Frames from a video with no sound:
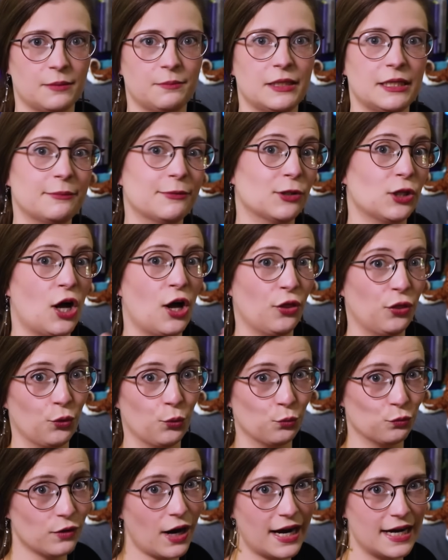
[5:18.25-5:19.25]
people on the
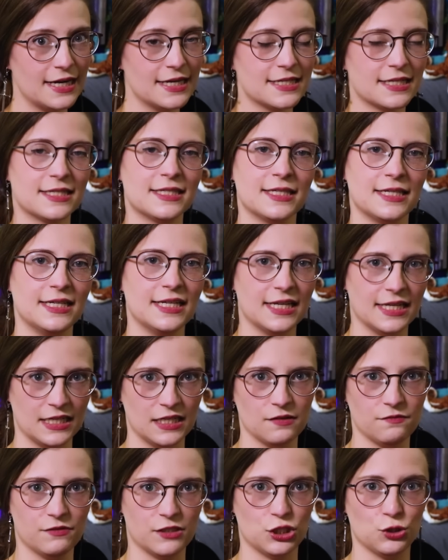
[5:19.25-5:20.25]
right see
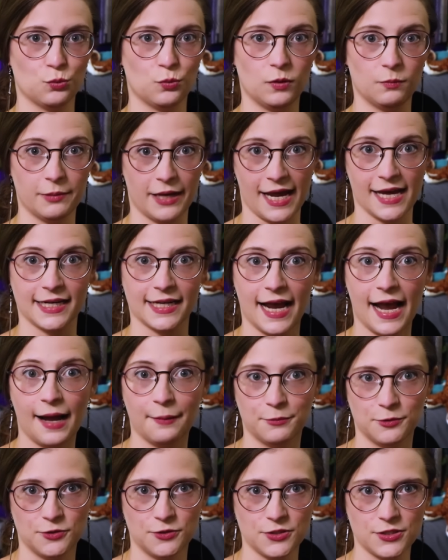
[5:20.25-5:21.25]
individual bad
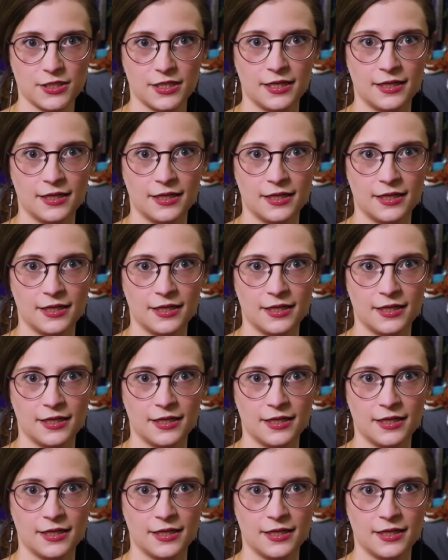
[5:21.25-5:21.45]
apples.